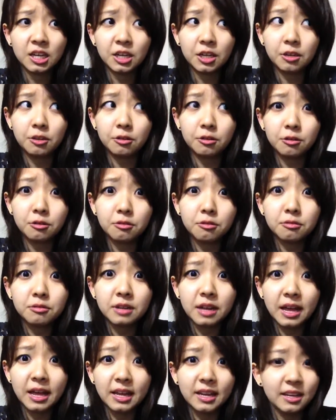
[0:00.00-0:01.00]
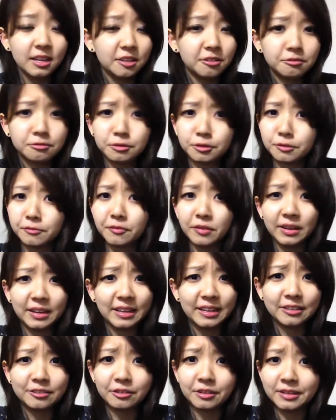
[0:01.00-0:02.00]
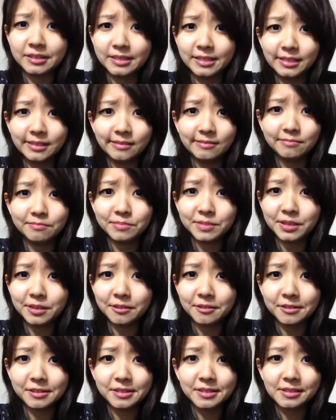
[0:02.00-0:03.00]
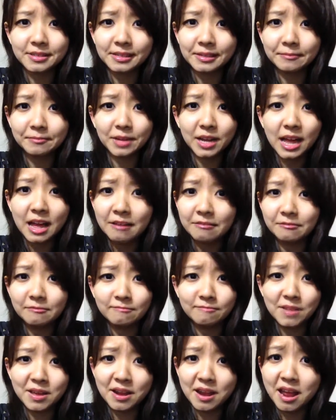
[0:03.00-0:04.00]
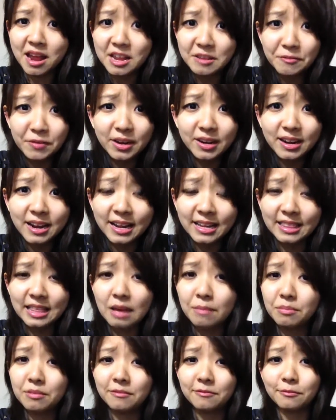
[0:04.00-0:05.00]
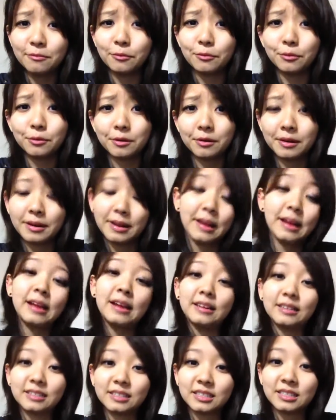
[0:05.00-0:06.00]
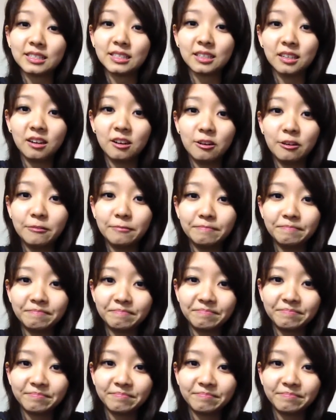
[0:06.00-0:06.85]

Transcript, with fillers: you lady, you were fucking crazy. Seriously. I haven't met anyone like that before and um,